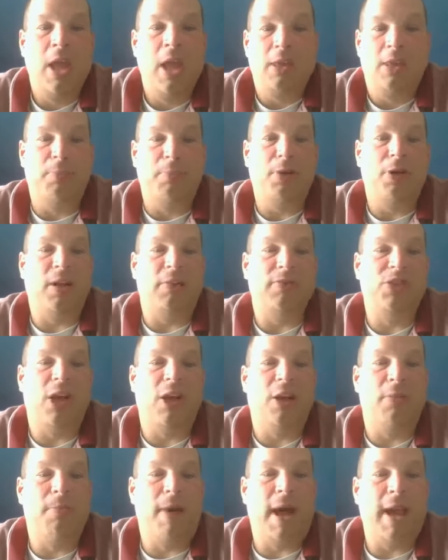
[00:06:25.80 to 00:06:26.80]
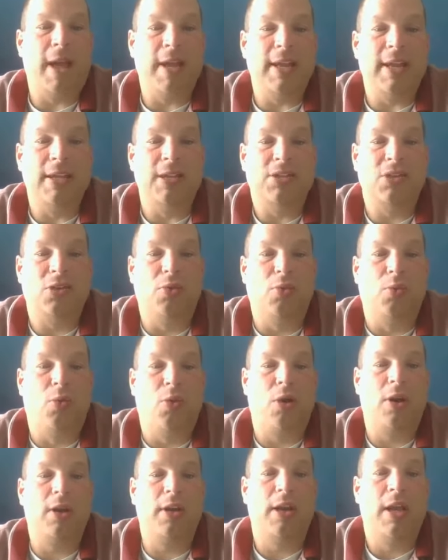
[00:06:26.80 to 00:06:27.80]
The book of Jeremiah is to
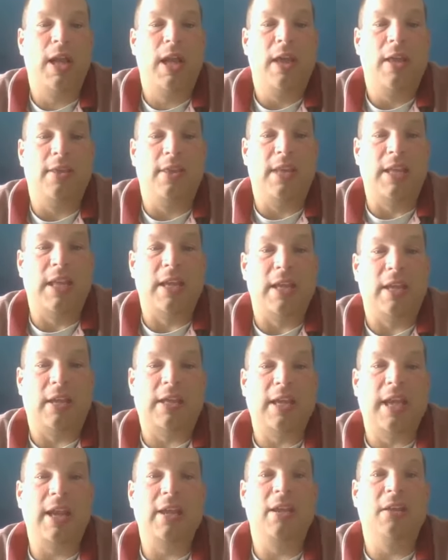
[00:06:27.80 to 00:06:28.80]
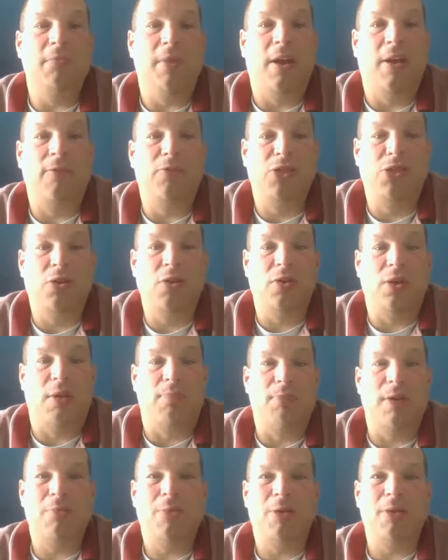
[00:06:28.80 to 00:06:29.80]
warn the kingdom of Judah.
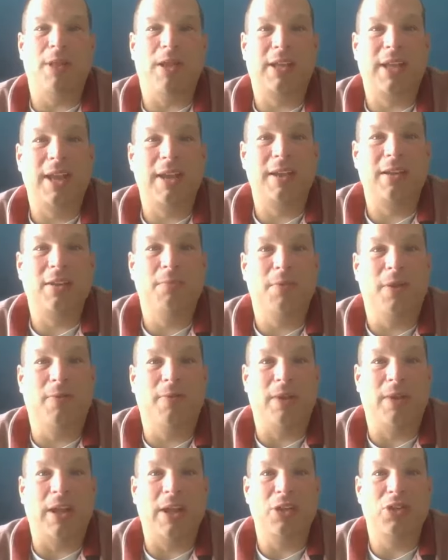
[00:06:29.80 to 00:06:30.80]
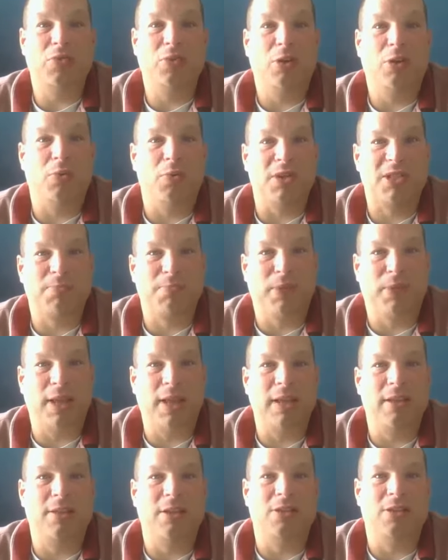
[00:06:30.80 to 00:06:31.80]
Remember, the kingdom of Israel was
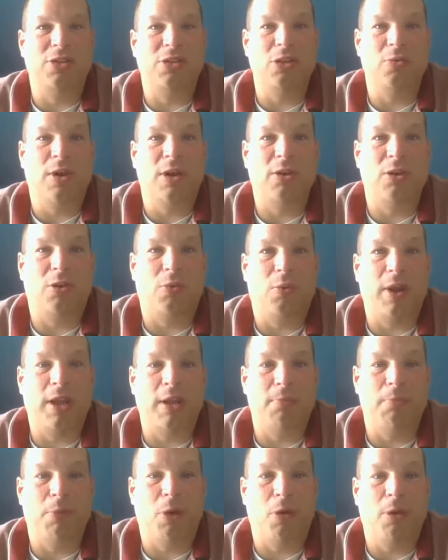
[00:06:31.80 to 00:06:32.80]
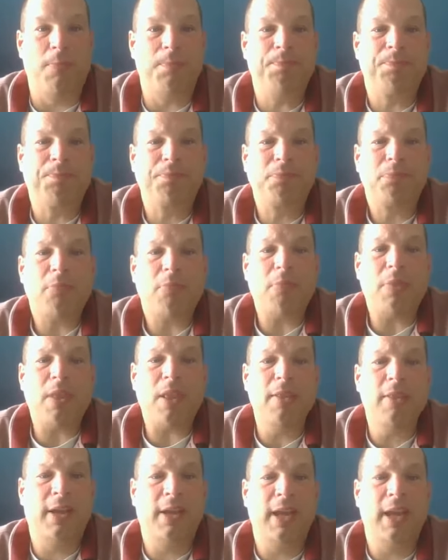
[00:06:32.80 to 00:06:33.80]
split into two under Rehoboam.
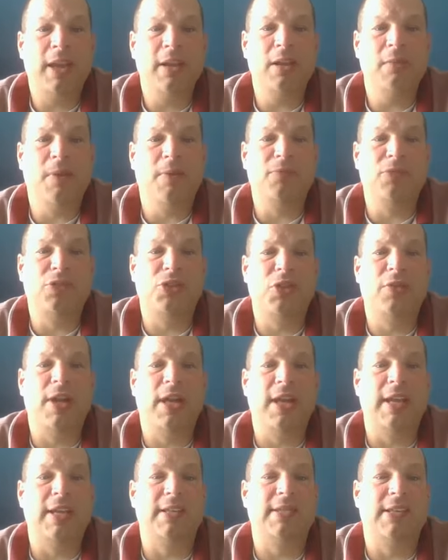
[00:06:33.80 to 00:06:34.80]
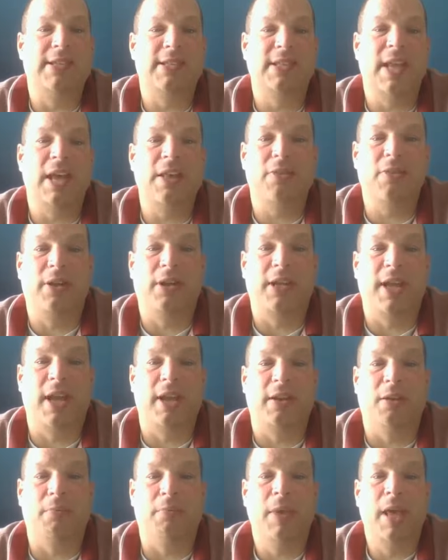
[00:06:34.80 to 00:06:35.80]
The kingdom of Judah is a southern
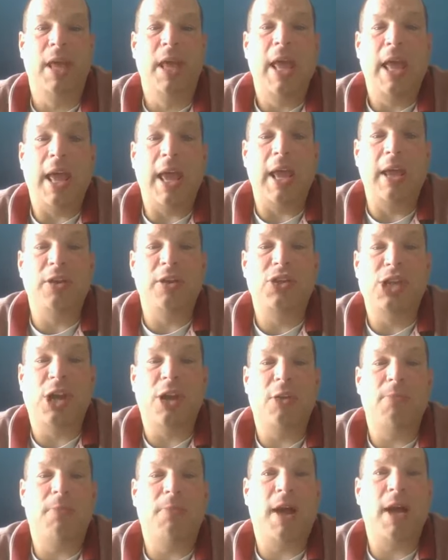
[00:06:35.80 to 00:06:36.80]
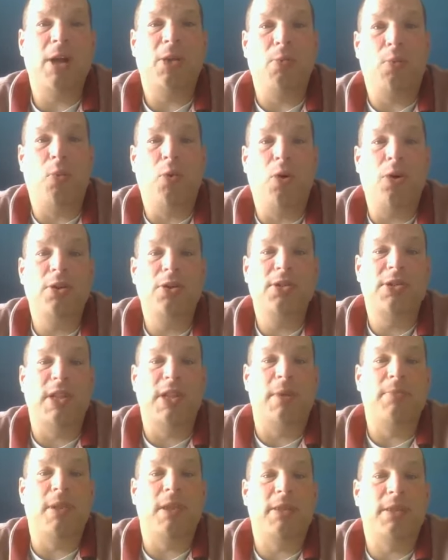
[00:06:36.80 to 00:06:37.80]
kingdom, and Jeremiah warns
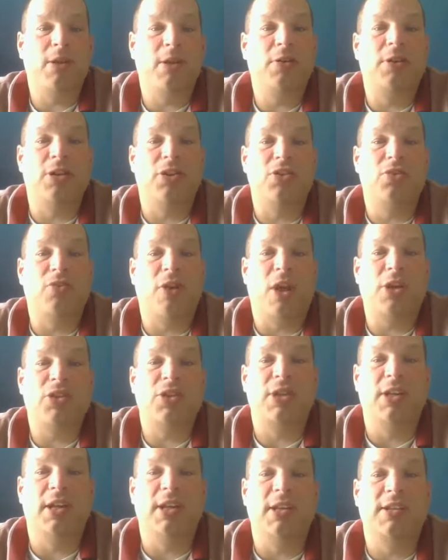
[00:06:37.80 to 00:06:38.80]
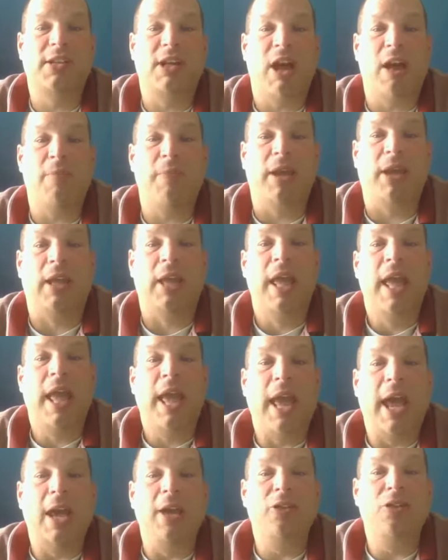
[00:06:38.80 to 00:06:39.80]
them that their destruction is coming,
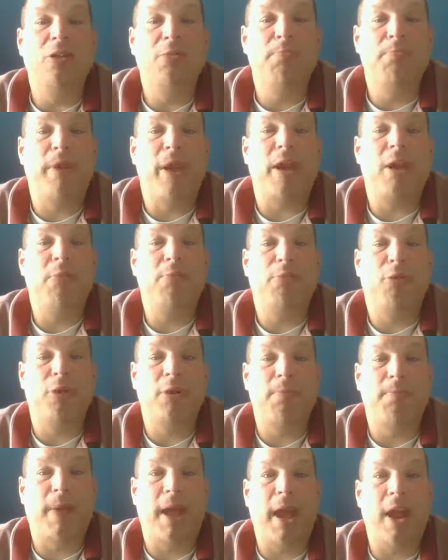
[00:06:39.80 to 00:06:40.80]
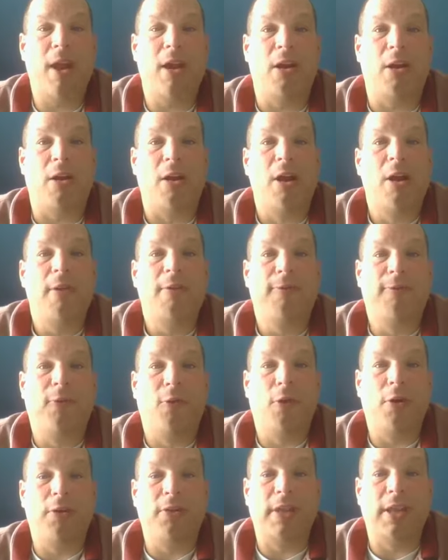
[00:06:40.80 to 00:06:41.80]
and you better prepare
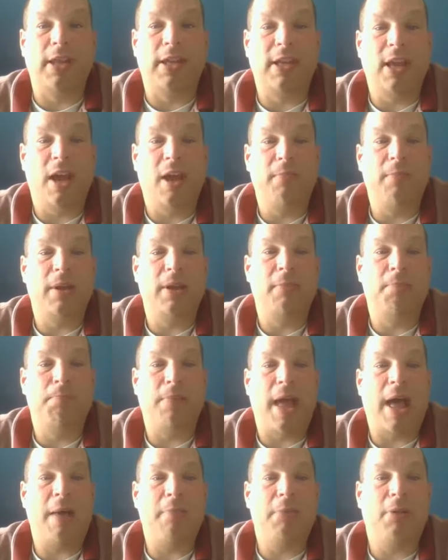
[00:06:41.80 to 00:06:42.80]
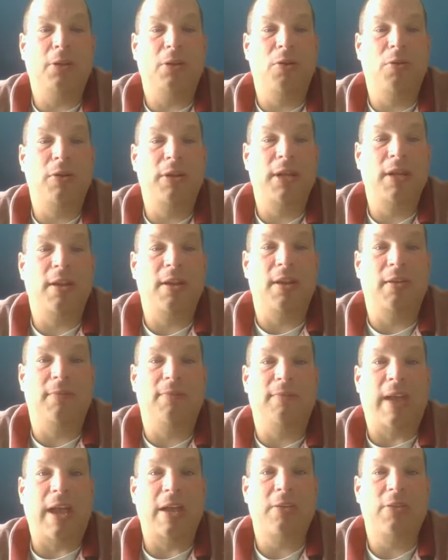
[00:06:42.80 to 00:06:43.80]
for the coming Babylonian
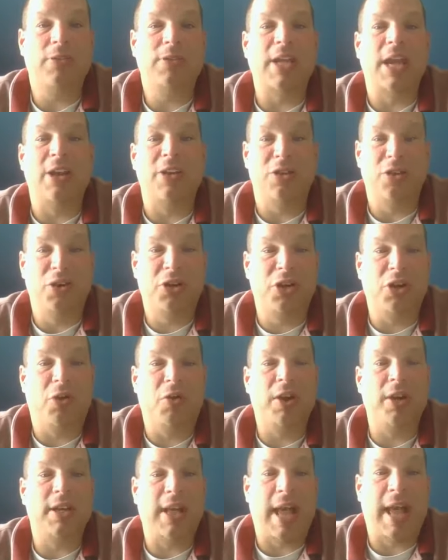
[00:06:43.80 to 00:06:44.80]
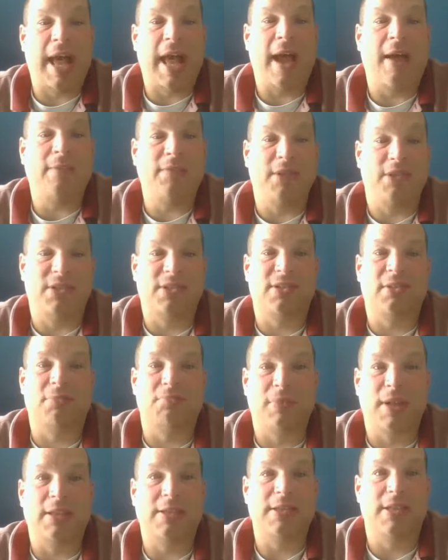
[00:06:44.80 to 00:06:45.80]
invaders, and you're going to have to
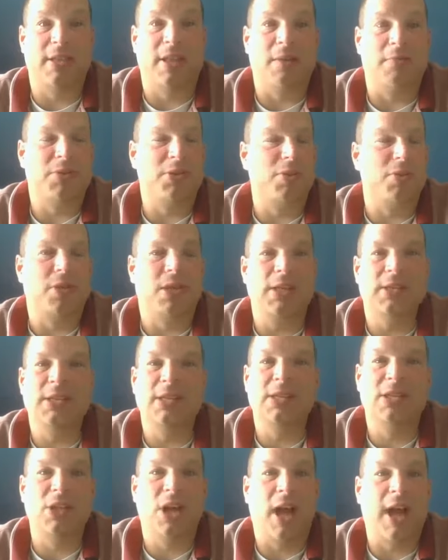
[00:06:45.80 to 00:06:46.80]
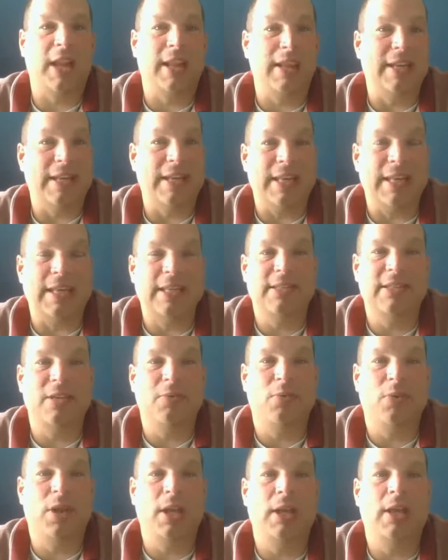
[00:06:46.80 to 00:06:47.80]
submit to them. So this is not an easy
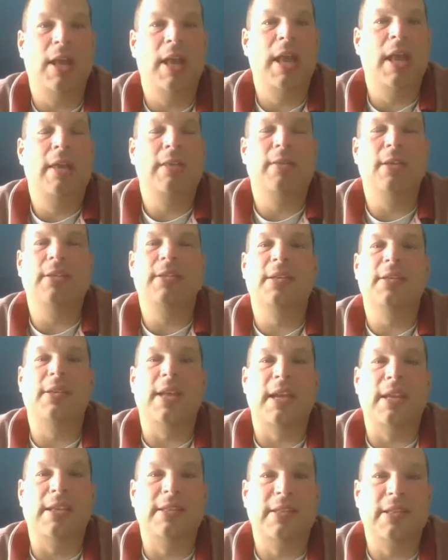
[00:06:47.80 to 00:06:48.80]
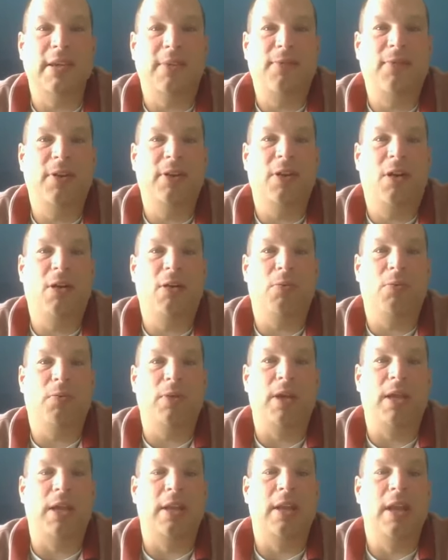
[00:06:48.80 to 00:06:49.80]
read. This is a difficult
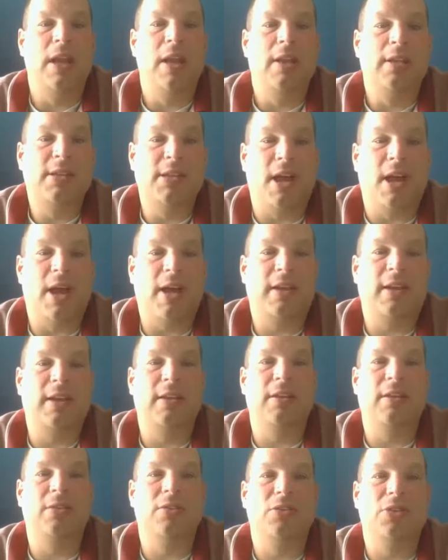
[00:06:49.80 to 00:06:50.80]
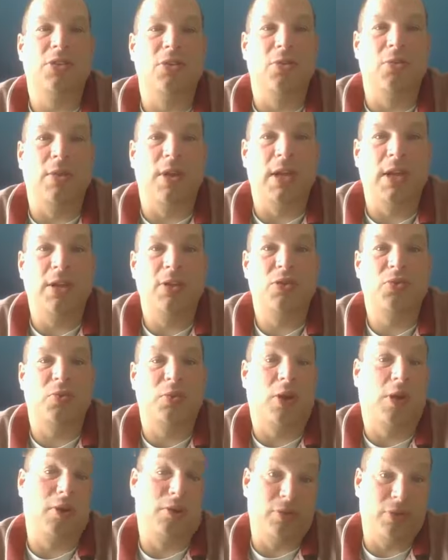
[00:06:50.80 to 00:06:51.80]
read, talking to
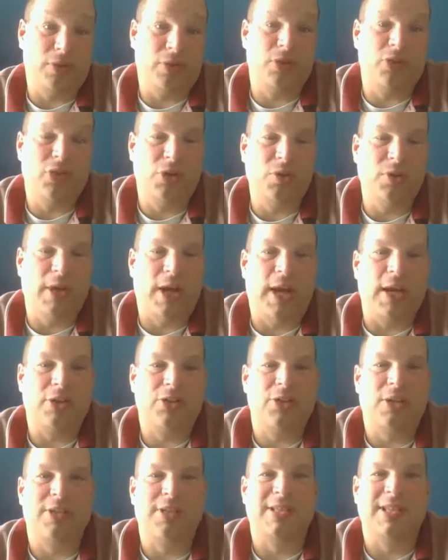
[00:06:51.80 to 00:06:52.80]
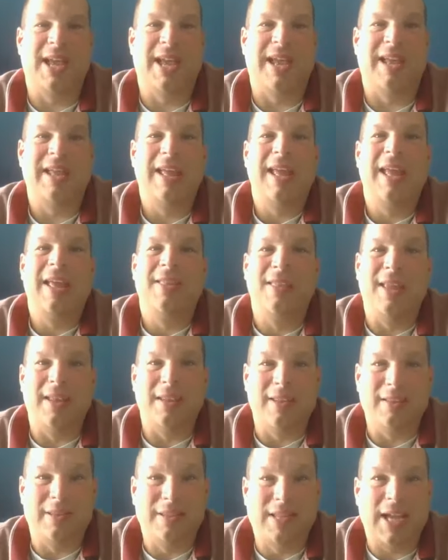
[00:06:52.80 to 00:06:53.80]
Israel, or Judah, I should say,
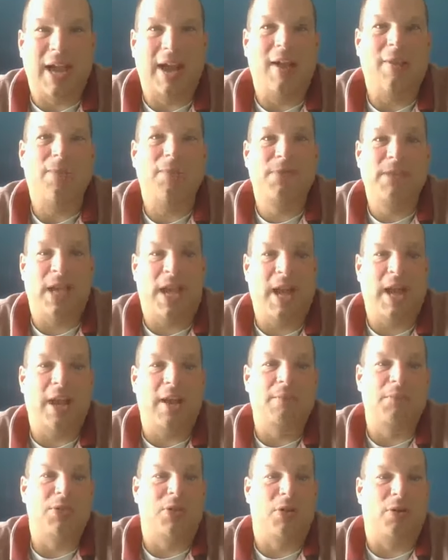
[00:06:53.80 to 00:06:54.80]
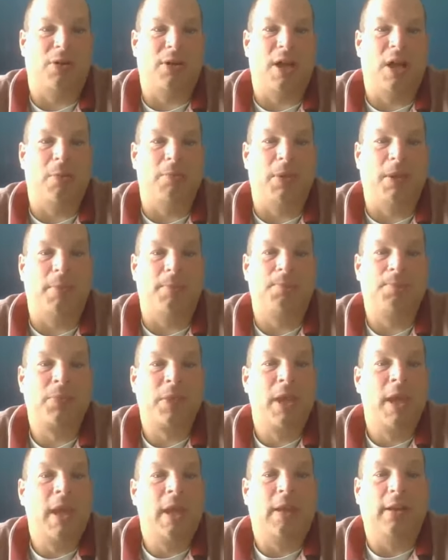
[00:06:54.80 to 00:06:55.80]
that tough times are coming.
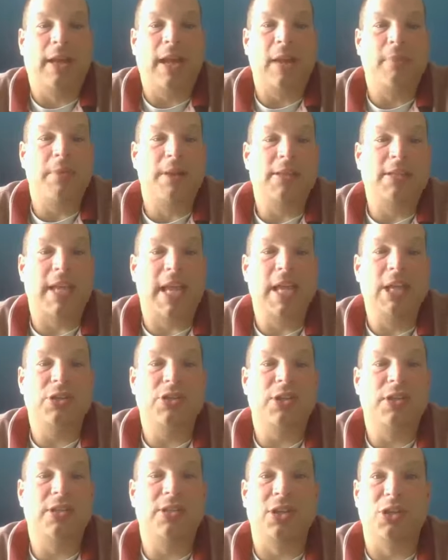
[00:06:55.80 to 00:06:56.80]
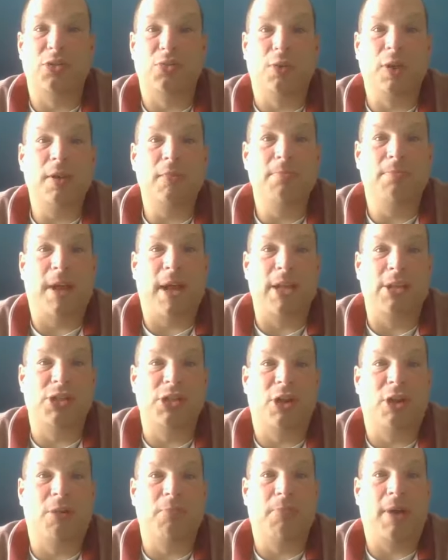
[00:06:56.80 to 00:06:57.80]
Lamentations is written by
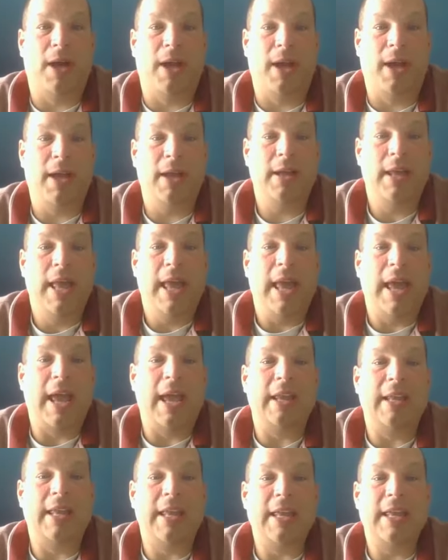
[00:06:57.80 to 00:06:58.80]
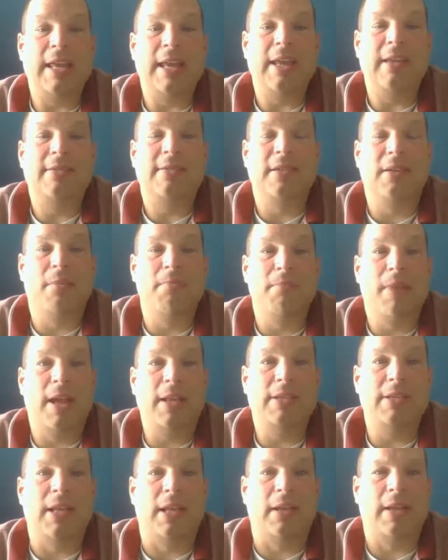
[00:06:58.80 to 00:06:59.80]
Jeremiah, and he is
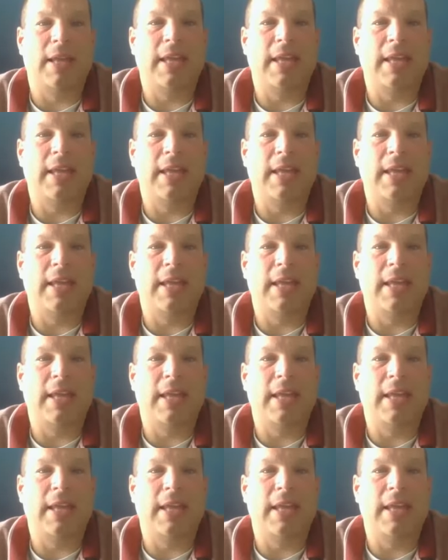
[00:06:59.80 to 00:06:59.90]
lamenting.